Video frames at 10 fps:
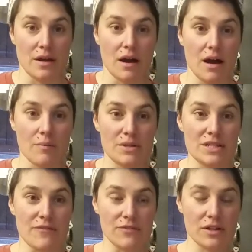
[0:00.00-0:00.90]
But
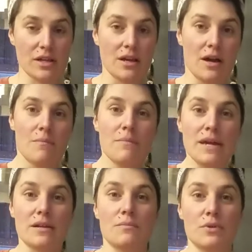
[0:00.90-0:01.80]
definitely make
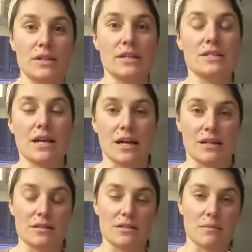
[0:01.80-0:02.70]
it a bread that's
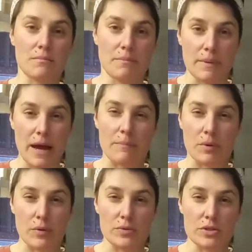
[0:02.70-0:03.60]
got some
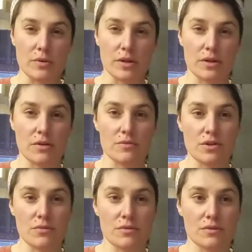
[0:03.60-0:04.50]
backbone to it.
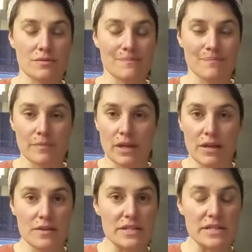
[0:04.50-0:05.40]

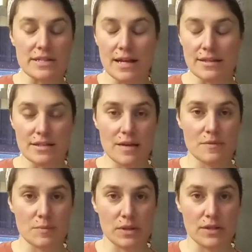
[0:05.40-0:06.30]
This is not the time to
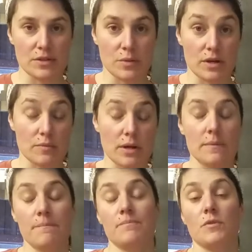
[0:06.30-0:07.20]
pull out the Wonder
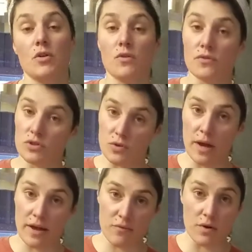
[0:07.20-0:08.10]
Bread. Although if you do
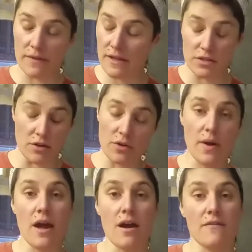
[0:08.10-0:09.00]
have one, that's all you
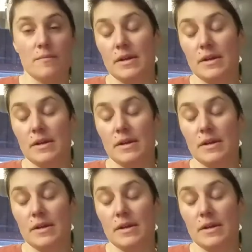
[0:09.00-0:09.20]
have.